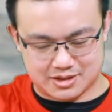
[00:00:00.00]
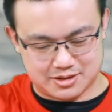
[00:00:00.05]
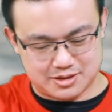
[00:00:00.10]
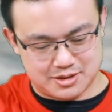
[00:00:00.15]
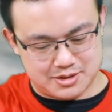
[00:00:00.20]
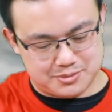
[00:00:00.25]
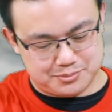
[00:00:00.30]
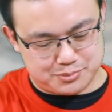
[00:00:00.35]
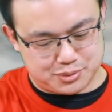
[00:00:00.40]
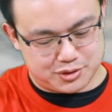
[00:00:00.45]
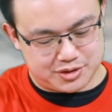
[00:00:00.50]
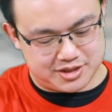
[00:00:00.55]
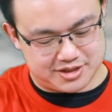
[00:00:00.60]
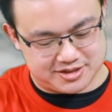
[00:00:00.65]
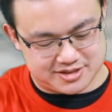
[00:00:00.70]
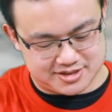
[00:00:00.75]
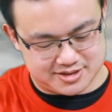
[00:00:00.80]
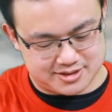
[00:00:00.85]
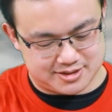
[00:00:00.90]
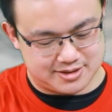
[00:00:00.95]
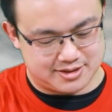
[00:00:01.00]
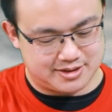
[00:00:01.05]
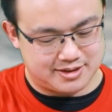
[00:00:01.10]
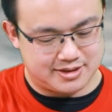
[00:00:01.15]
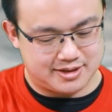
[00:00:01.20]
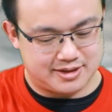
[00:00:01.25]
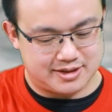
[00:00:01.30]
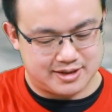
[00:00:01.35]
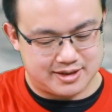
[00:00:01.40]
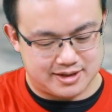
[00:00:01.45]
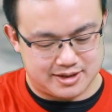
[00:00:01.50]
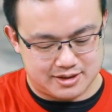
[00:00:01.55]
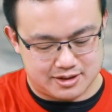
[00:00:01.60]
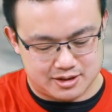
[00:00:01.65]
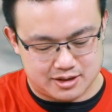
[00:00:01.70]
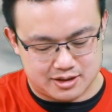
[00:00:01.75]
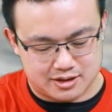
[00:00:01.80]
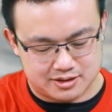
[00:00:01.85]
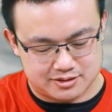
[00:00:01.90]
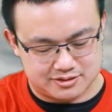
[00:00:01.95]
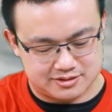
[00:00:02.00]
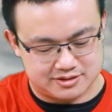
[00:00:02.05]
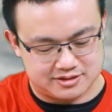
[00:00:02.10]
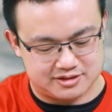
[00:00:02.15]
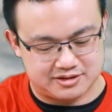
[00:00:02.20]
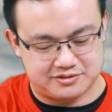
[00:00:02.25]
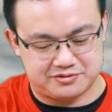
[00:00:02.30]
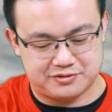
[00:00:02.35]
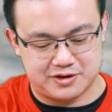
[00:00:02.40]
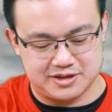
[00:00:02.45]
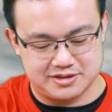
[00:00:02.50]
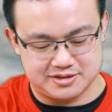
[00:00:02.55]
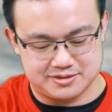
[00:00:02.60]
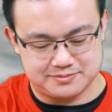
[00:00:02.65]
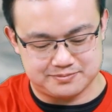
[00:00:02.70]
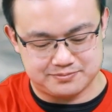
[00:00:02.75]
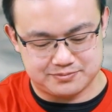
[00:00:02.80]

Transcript: put it on the front,